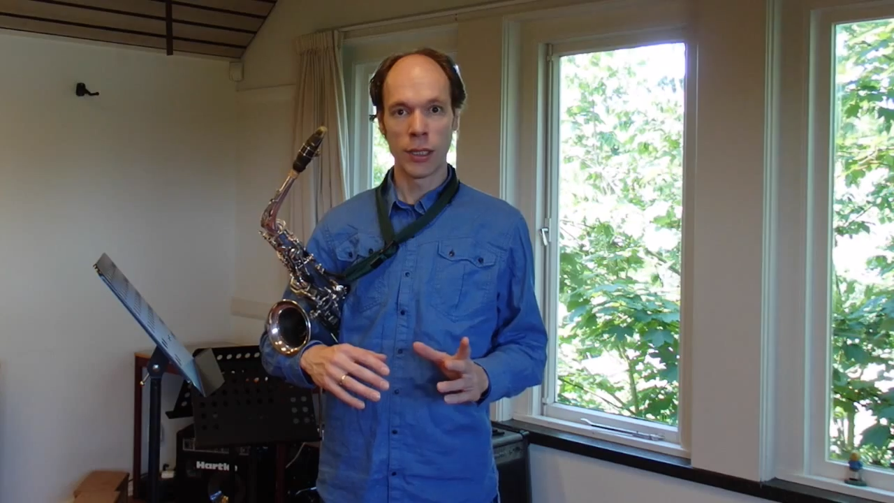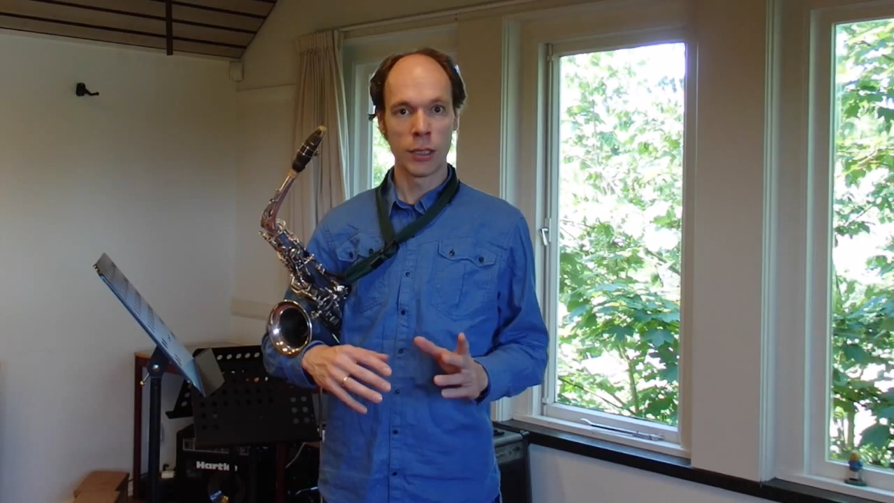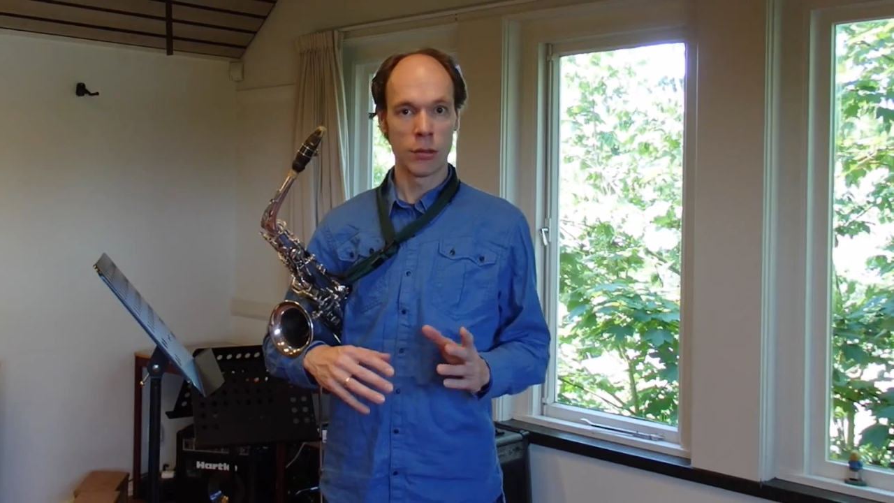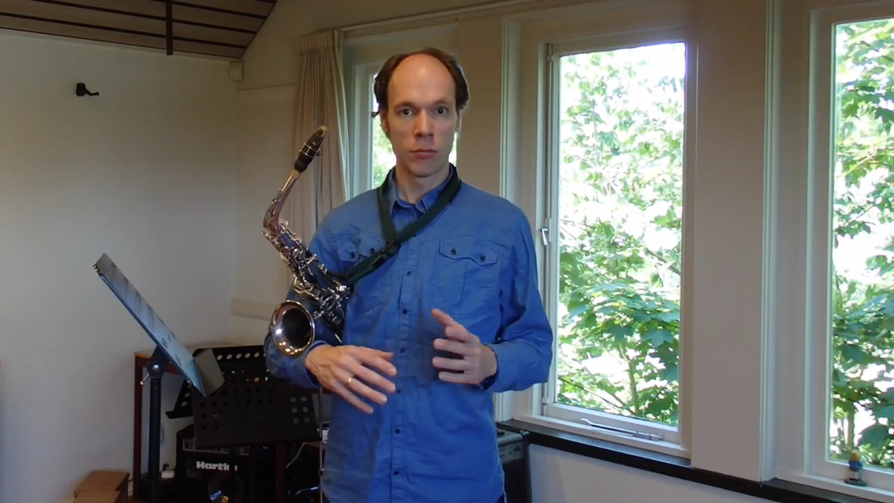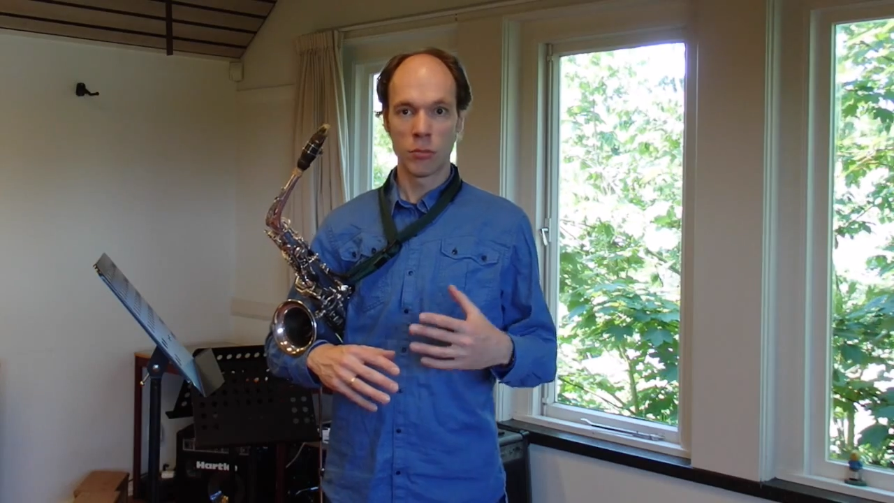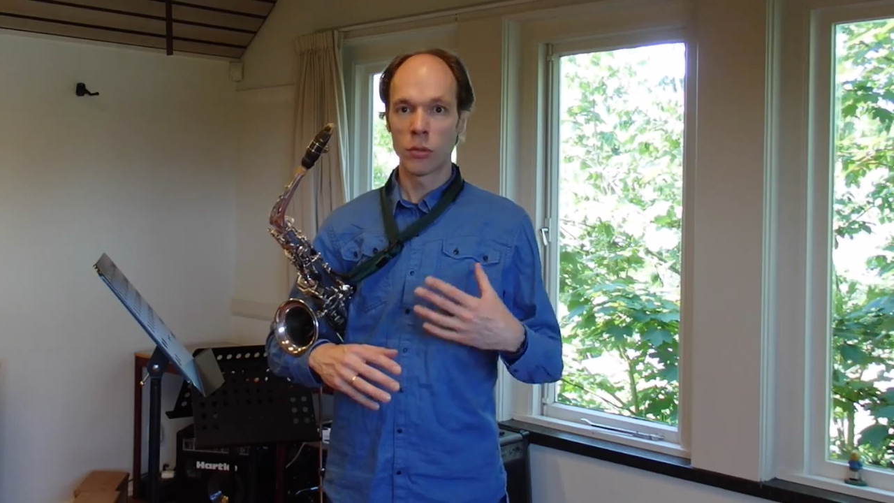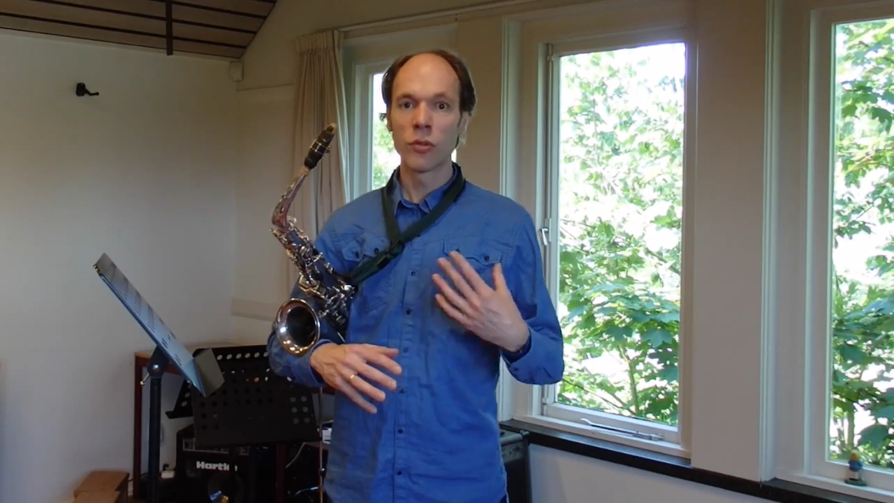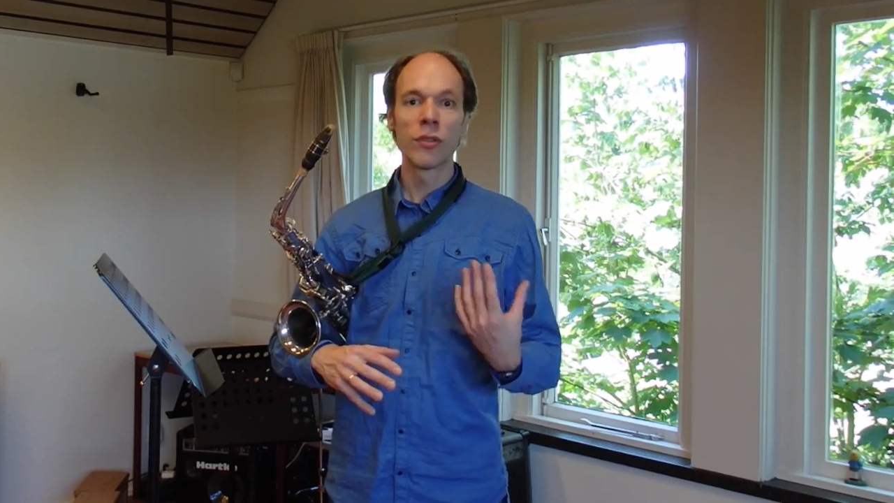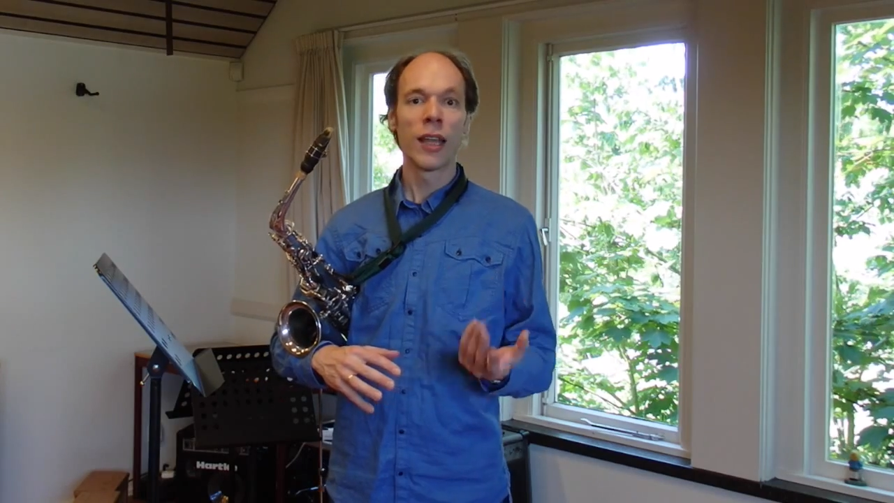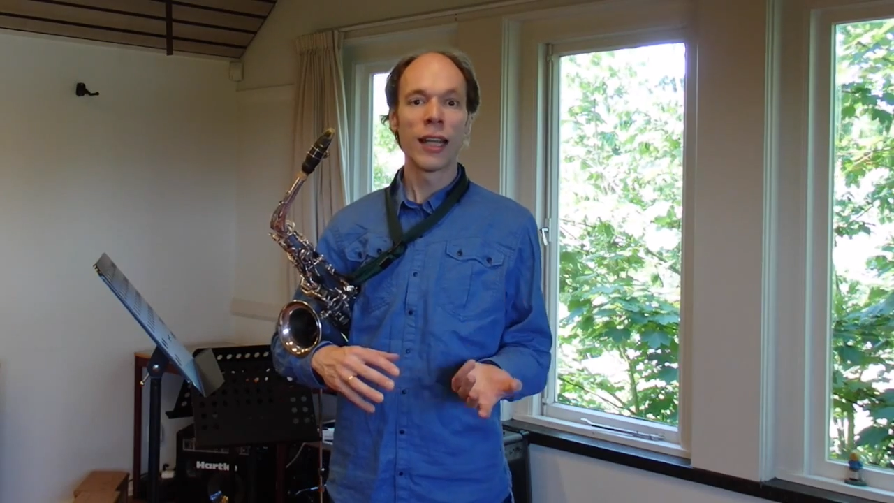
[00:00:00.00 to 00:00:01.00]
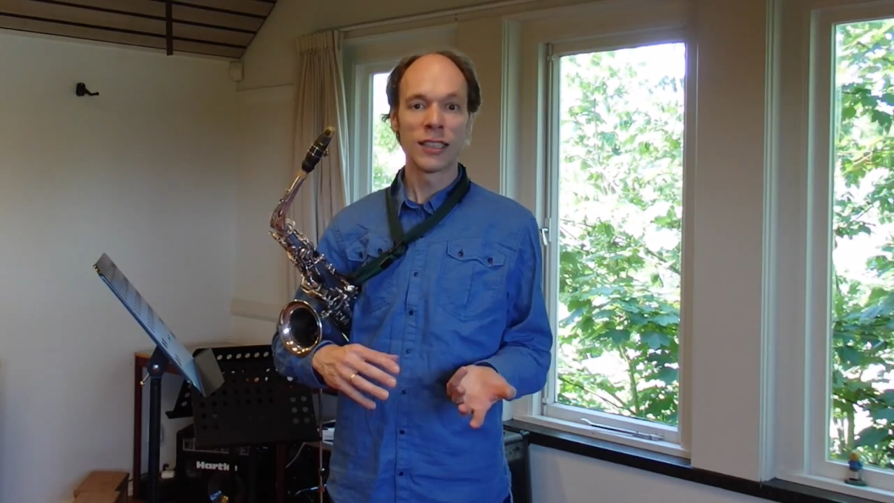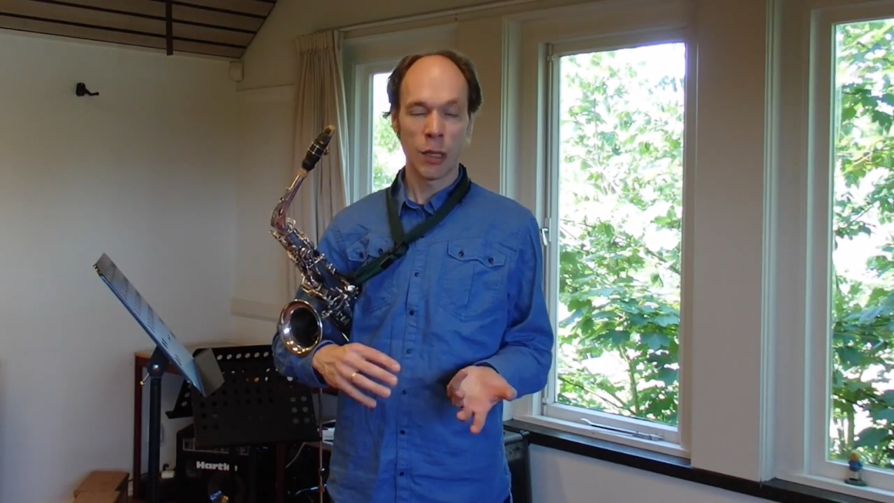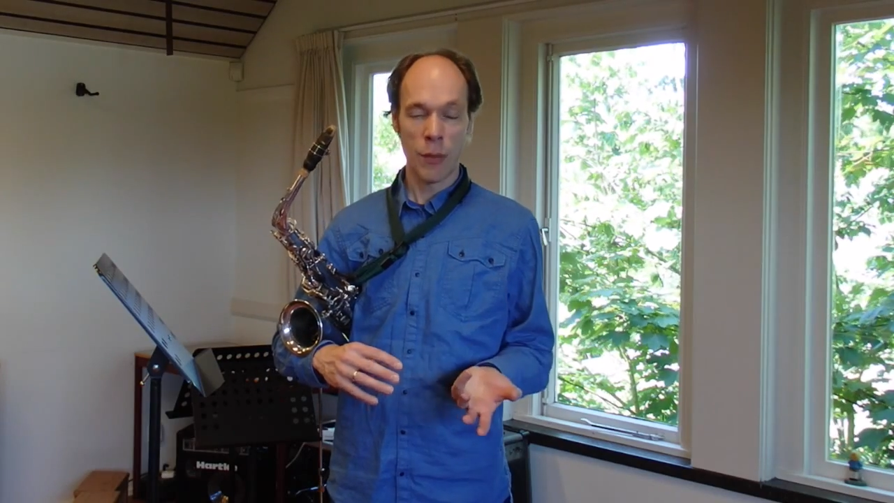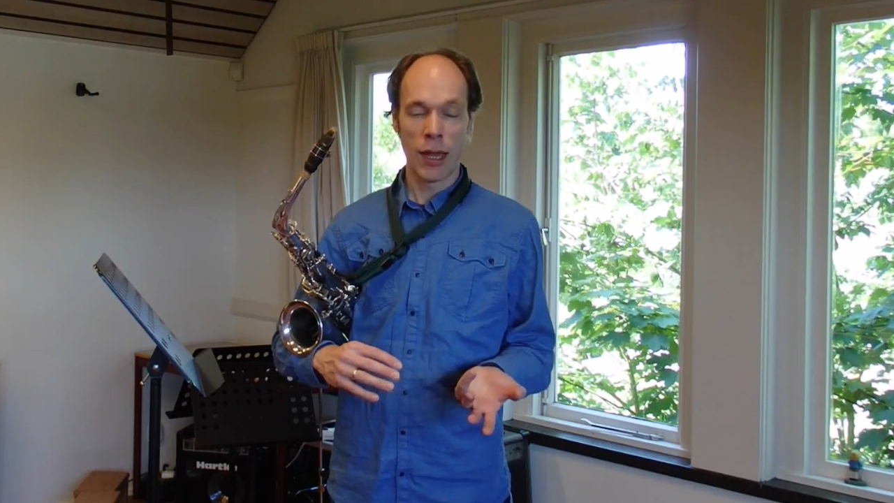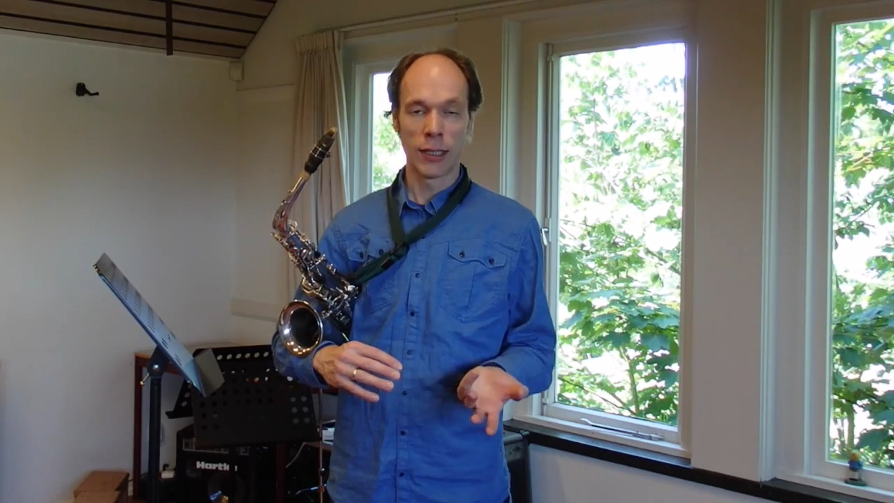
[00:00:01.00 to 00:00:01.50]
and this takes
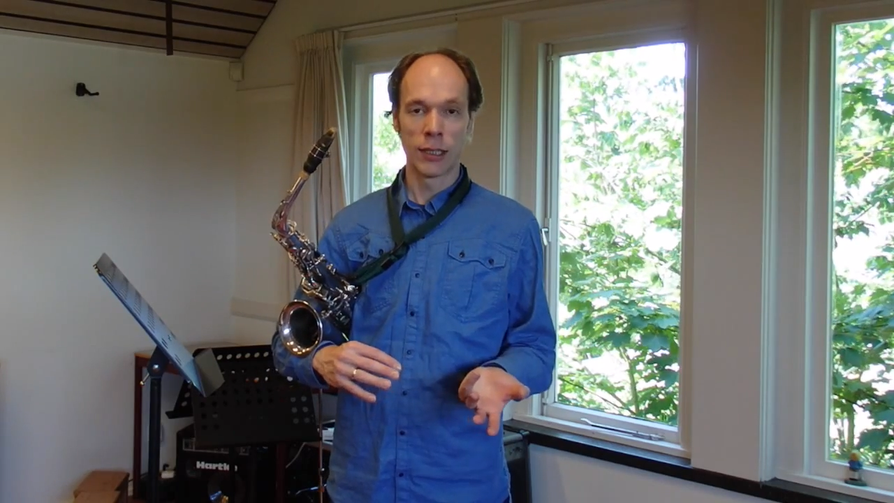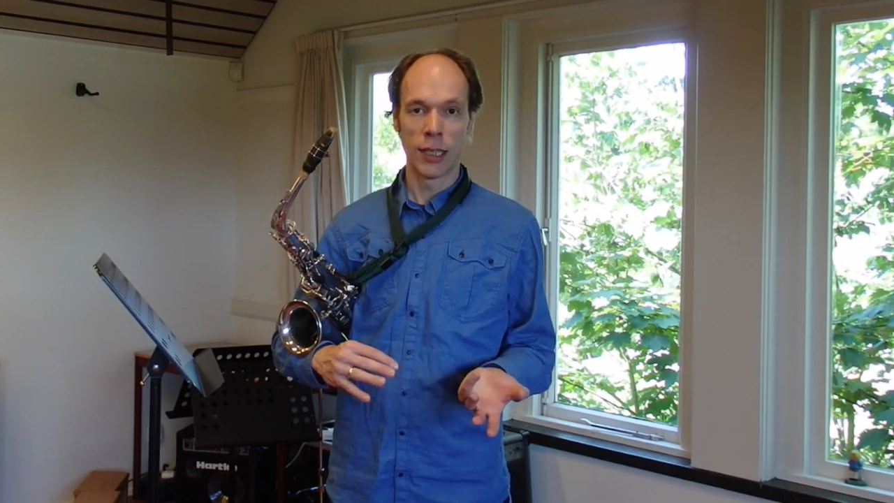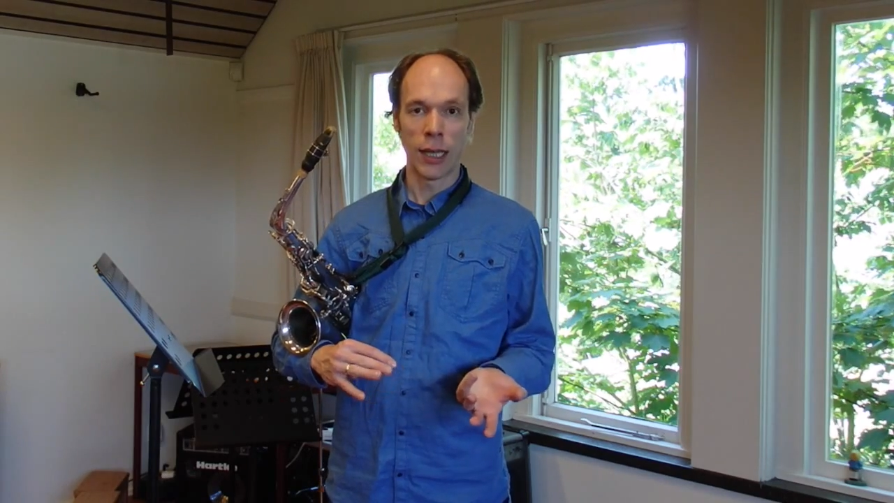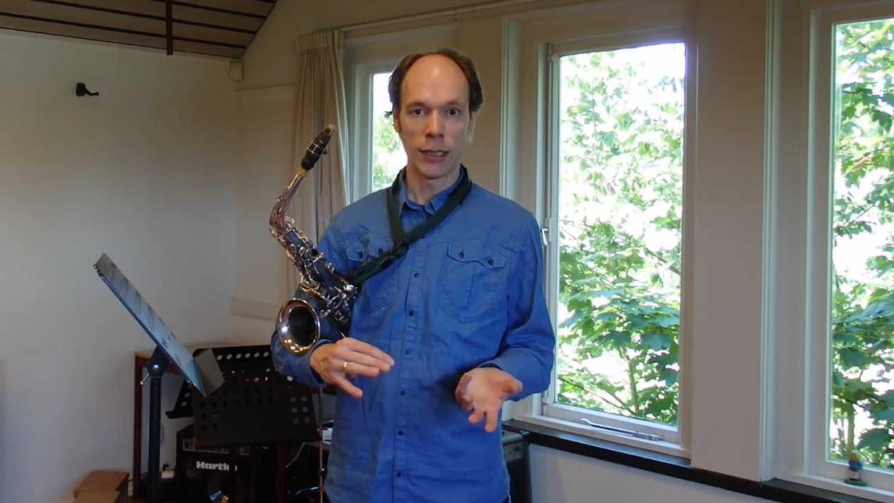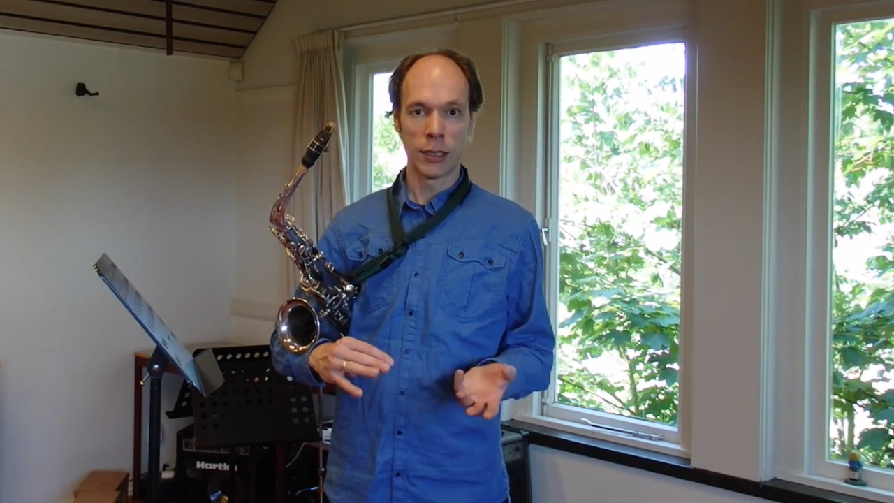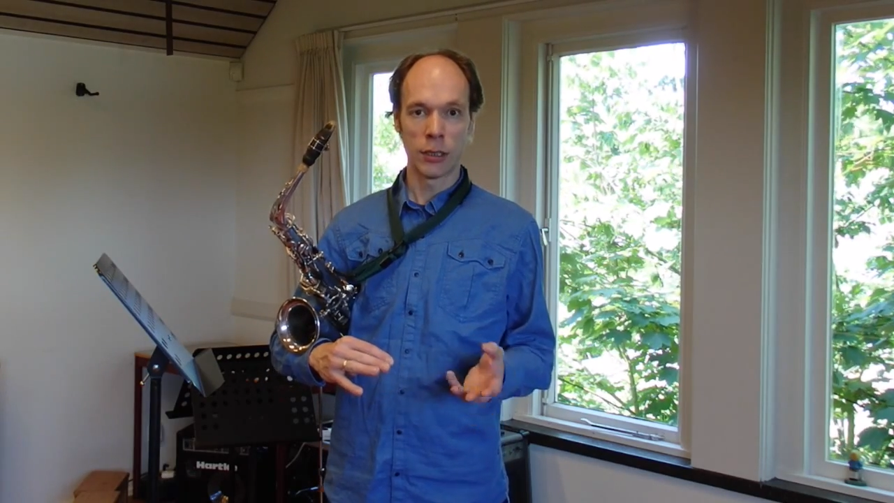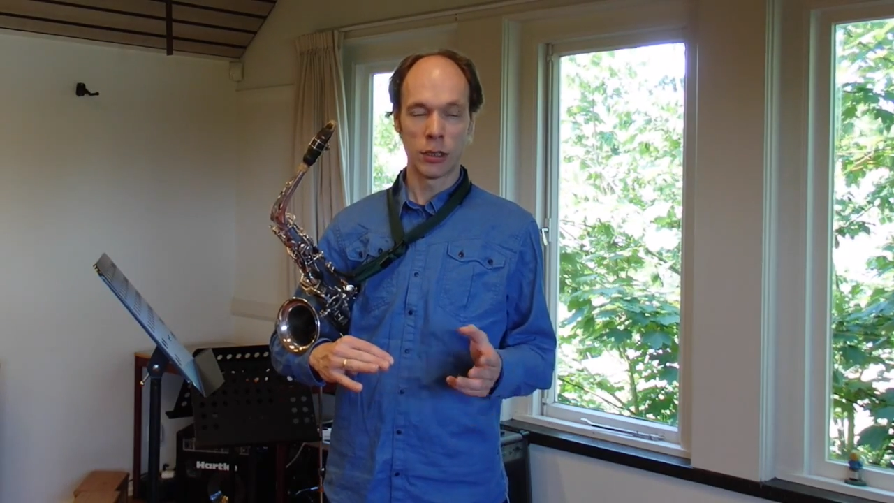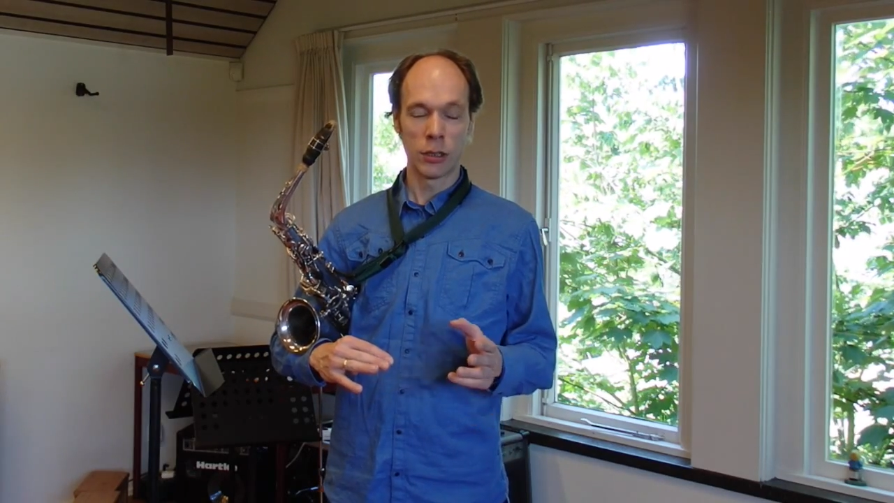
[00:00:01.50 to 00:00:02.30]
some exercise.